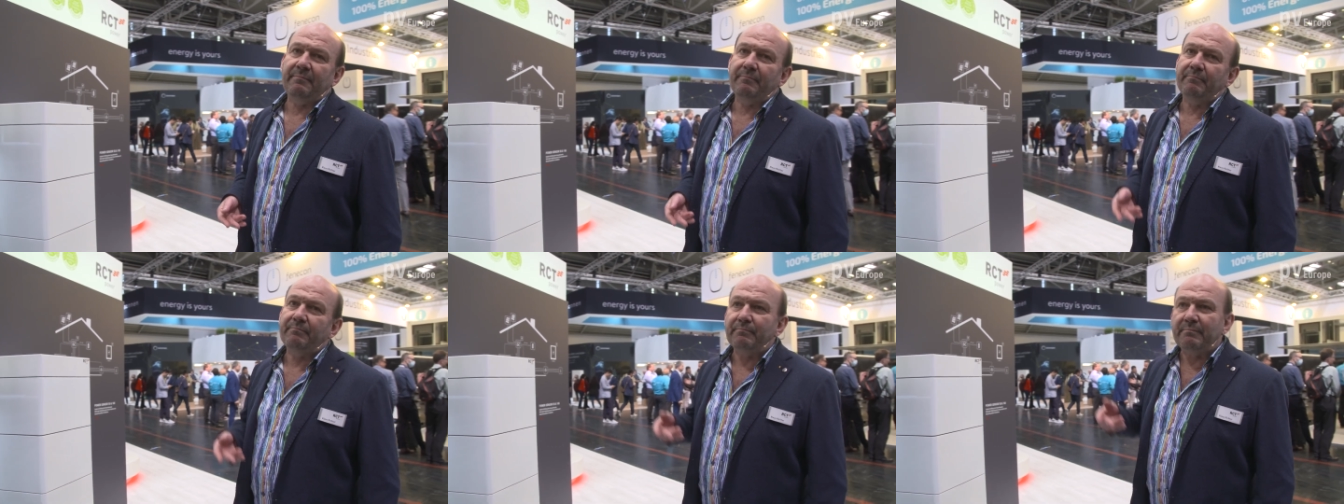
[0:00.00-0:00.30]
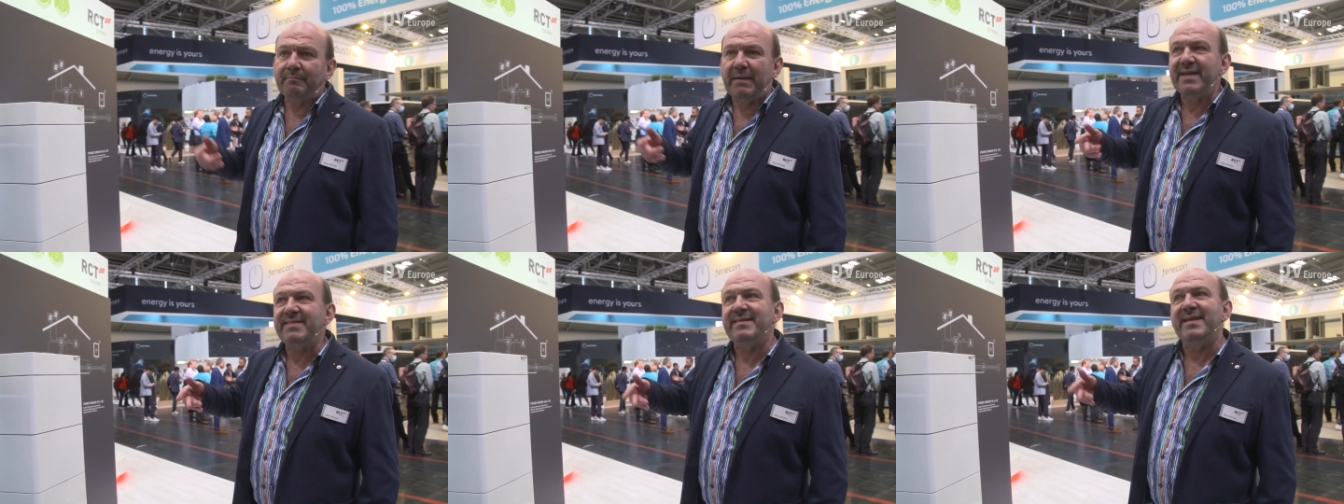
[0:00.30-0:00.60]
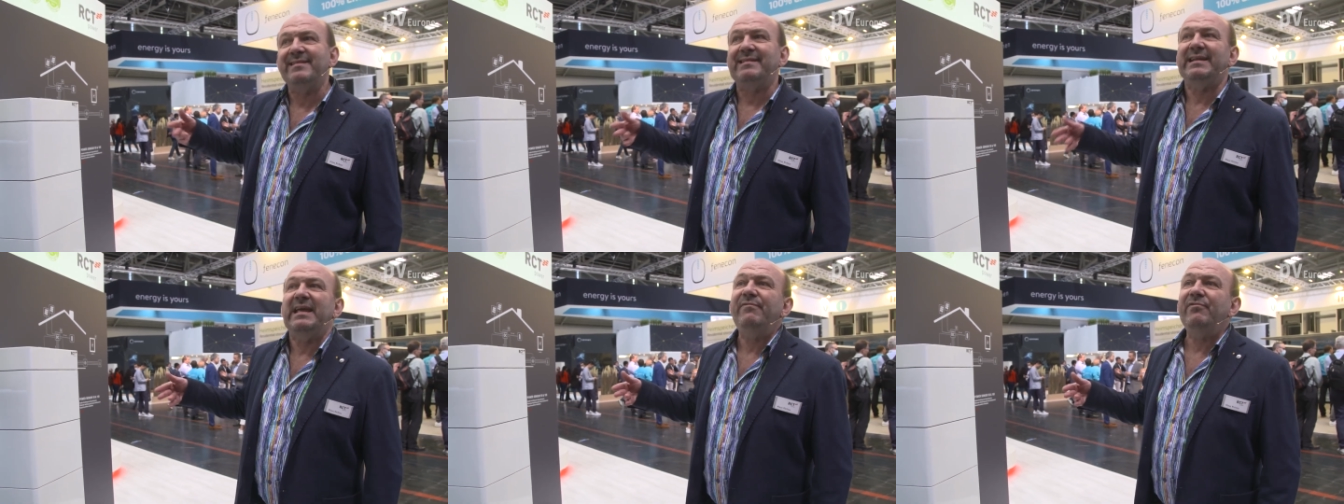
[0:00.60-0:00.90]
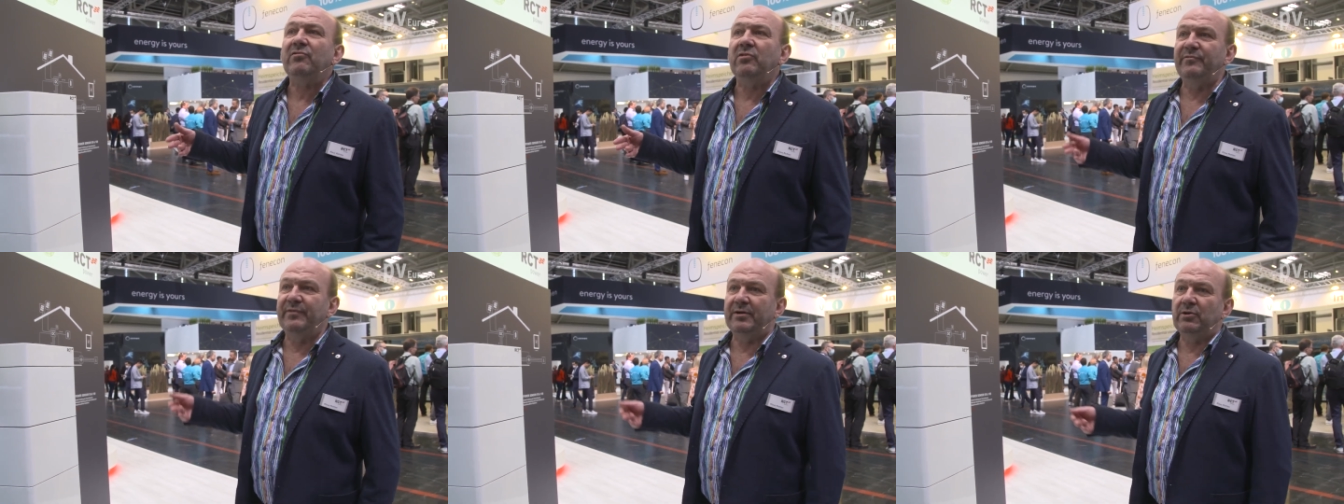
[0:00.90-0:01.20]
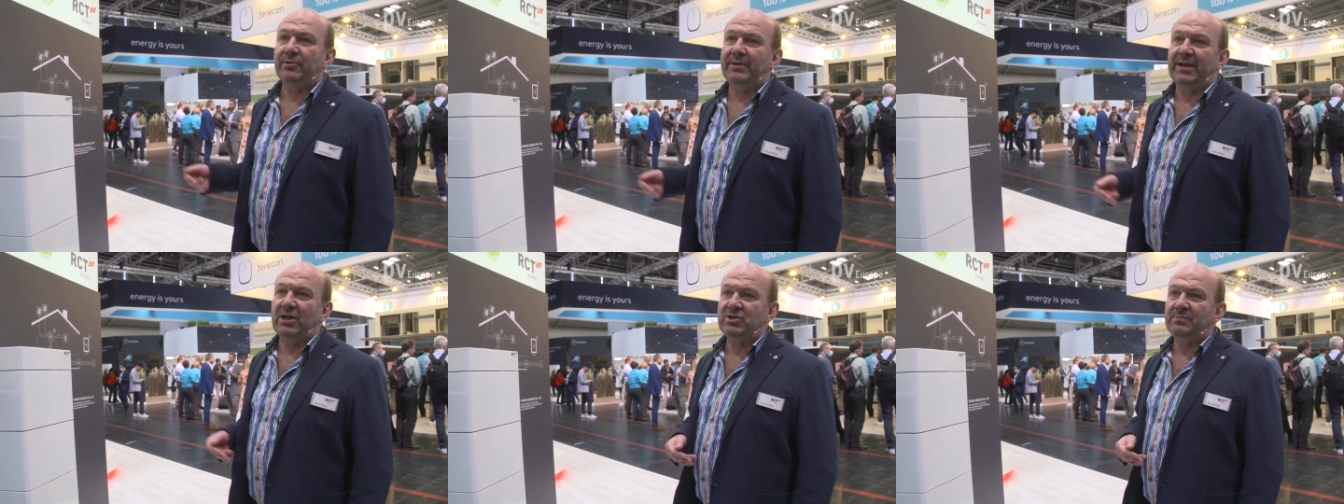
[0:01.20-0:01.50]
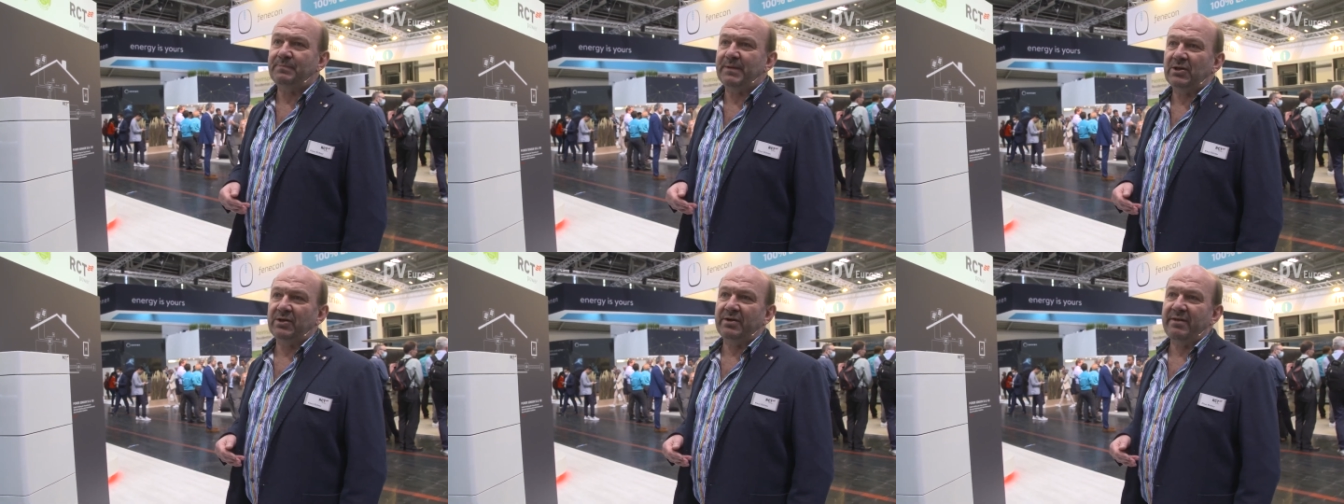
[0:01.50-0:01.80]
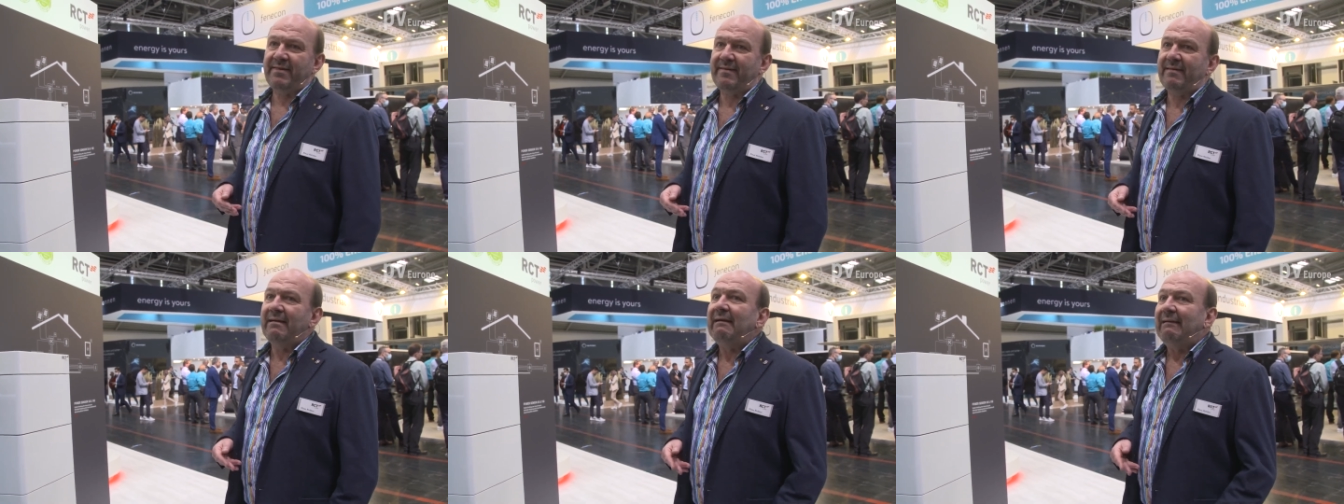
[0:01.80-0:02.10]
the master-slave configuration
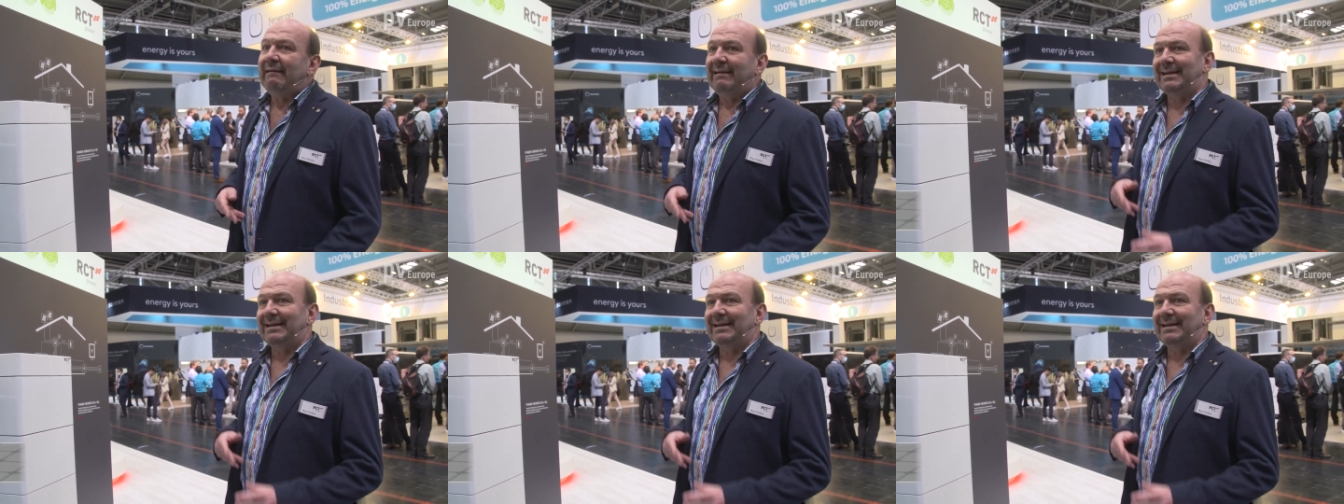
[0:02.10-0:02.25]
because